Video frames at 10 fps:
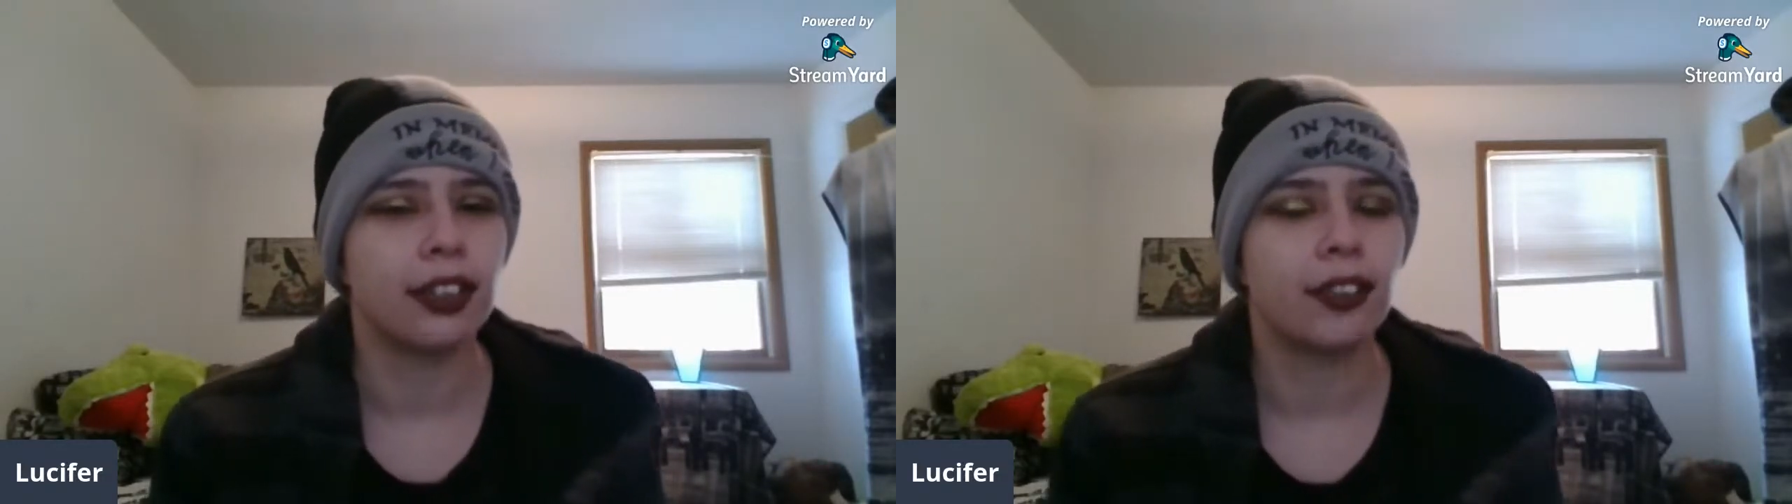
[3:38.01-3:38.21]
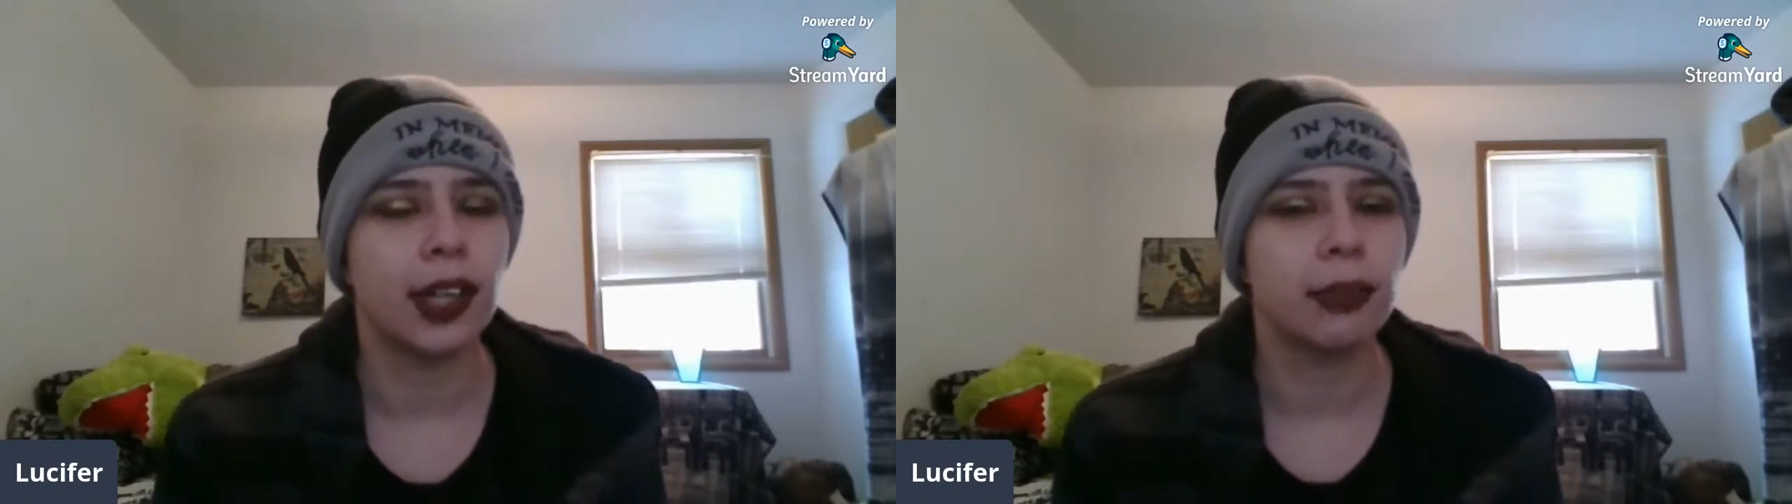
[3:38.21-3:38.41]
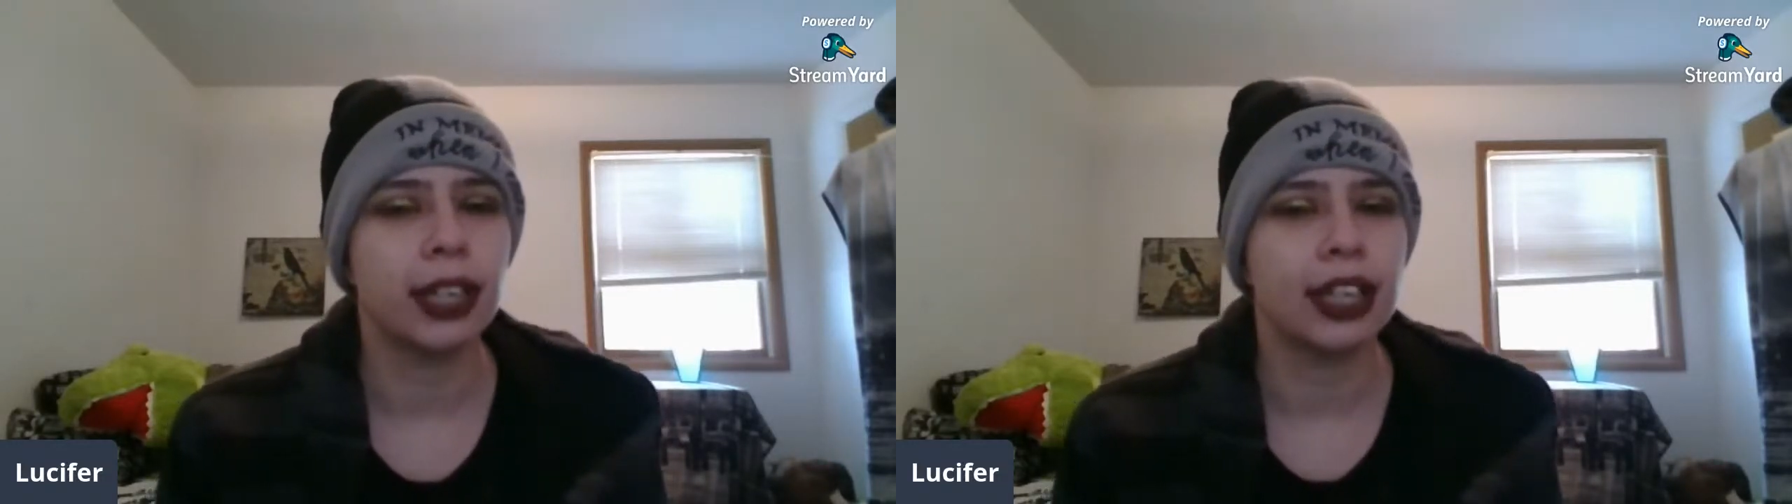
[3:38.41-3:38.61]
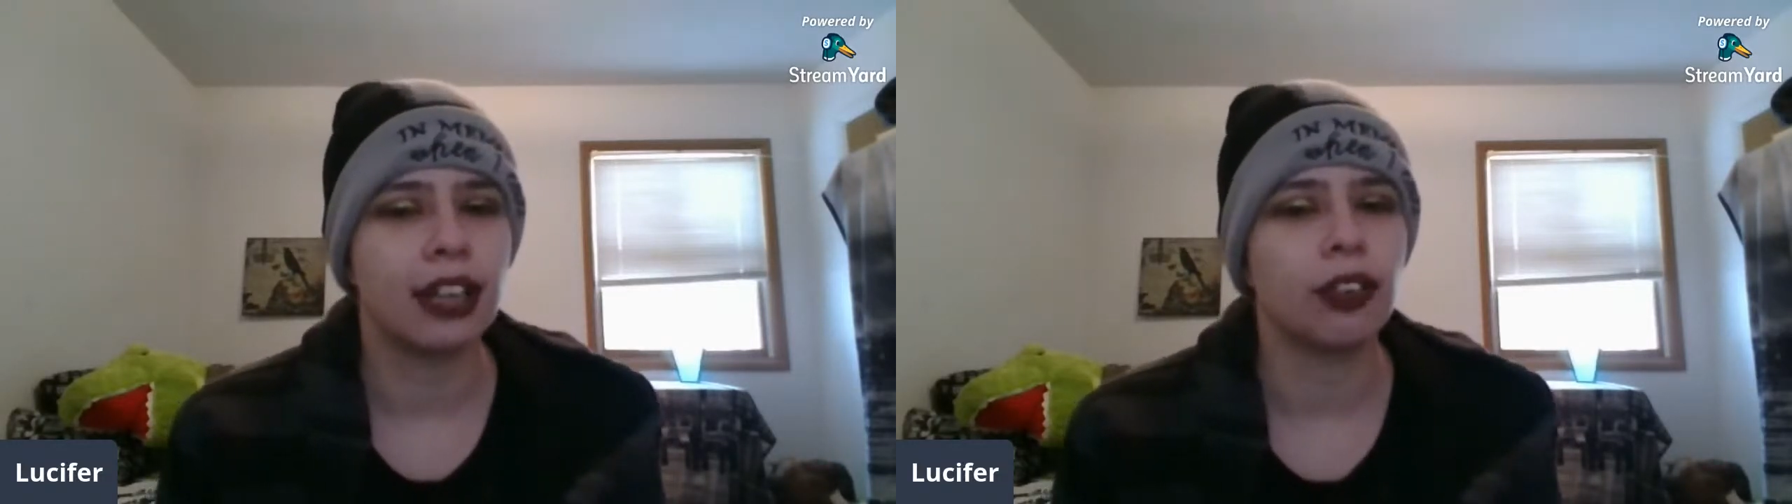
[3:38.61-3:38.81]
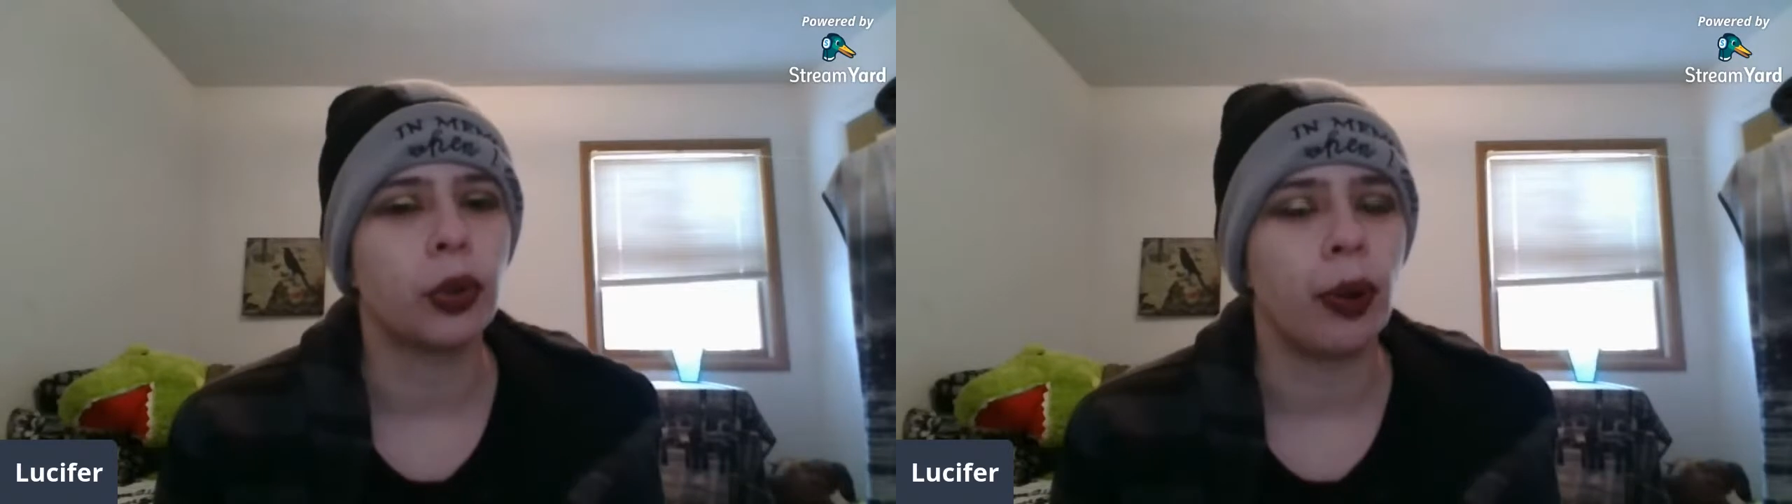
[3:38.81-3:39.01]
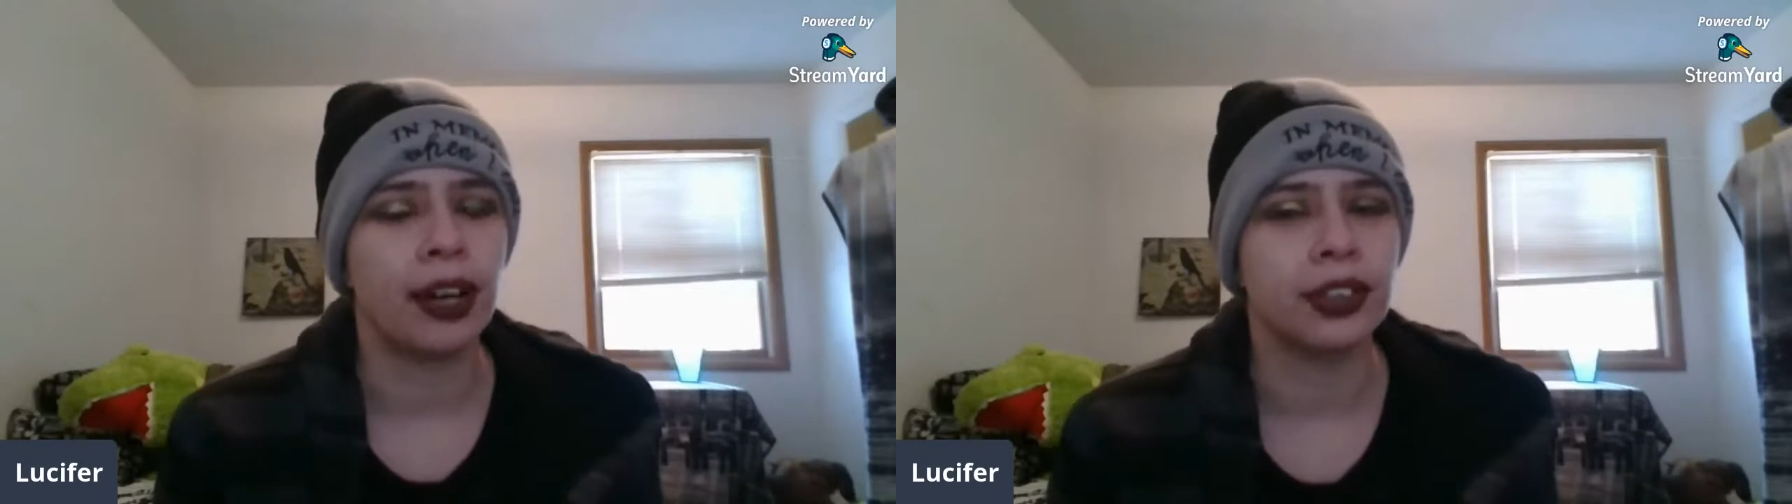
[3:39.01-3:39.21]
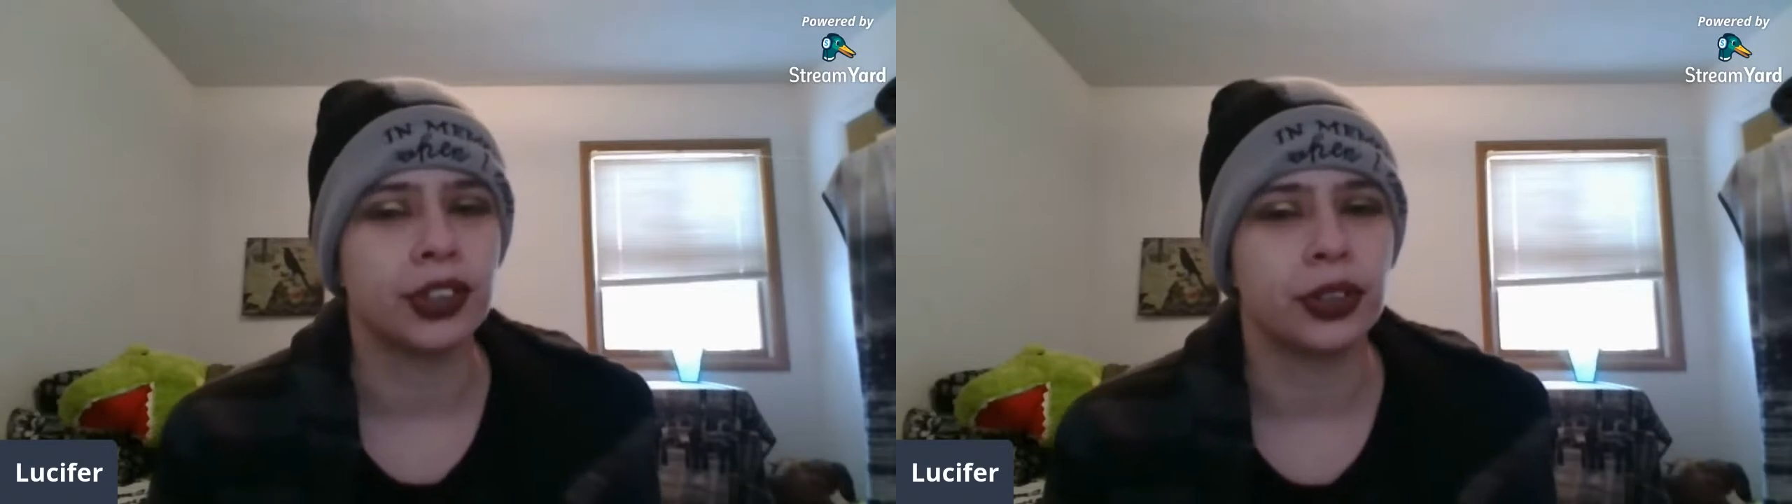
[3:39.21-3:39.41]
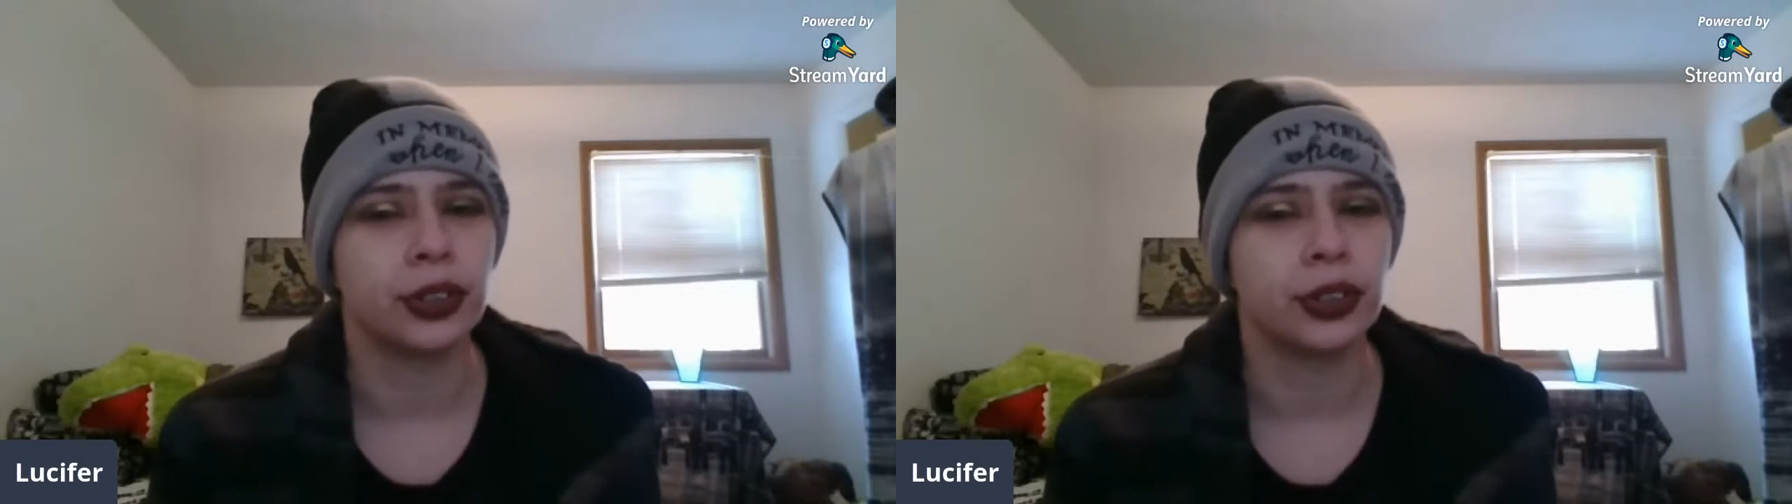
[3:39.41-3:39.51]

in the family that requires